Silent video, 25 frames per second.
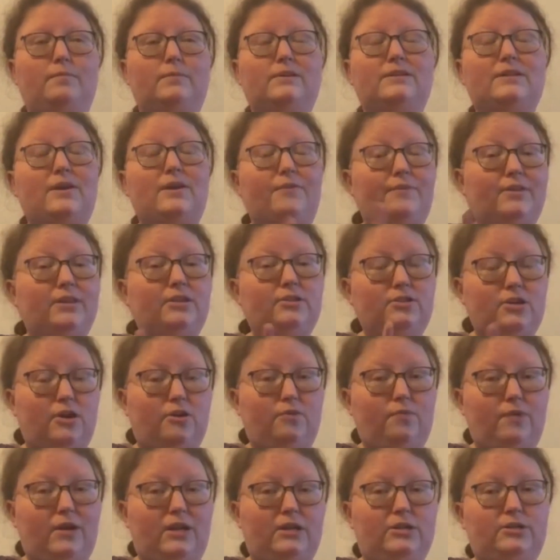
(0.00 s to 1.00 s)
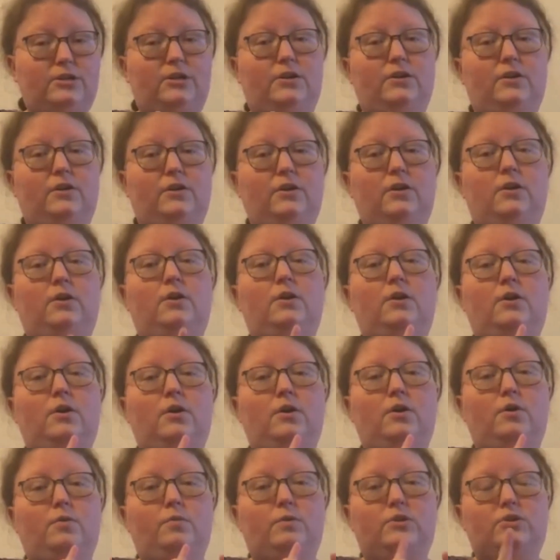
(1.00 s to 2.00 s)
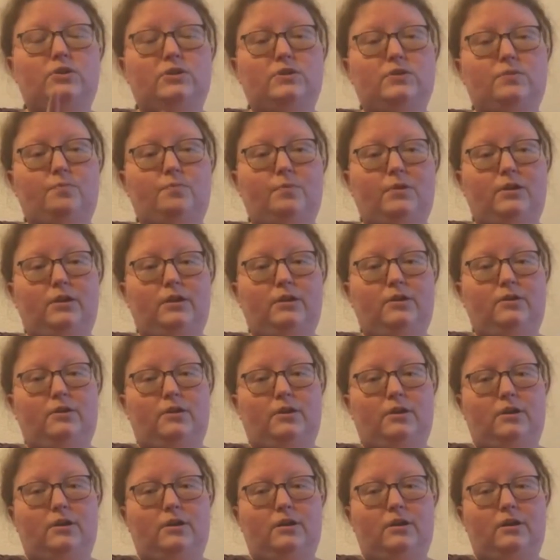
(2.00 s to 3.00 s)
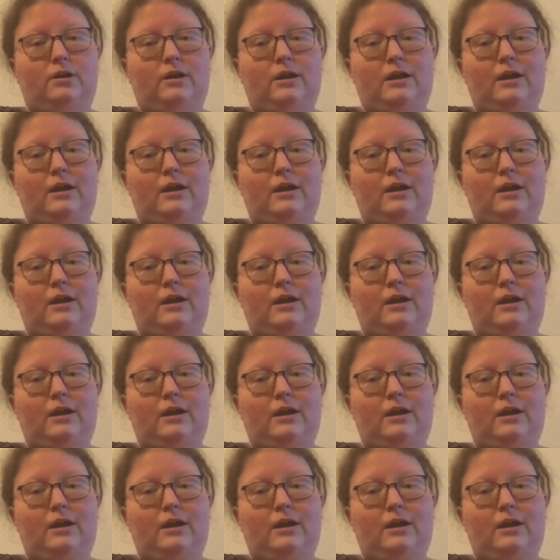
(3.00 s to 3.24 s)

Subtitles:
7th Generation, which is really good.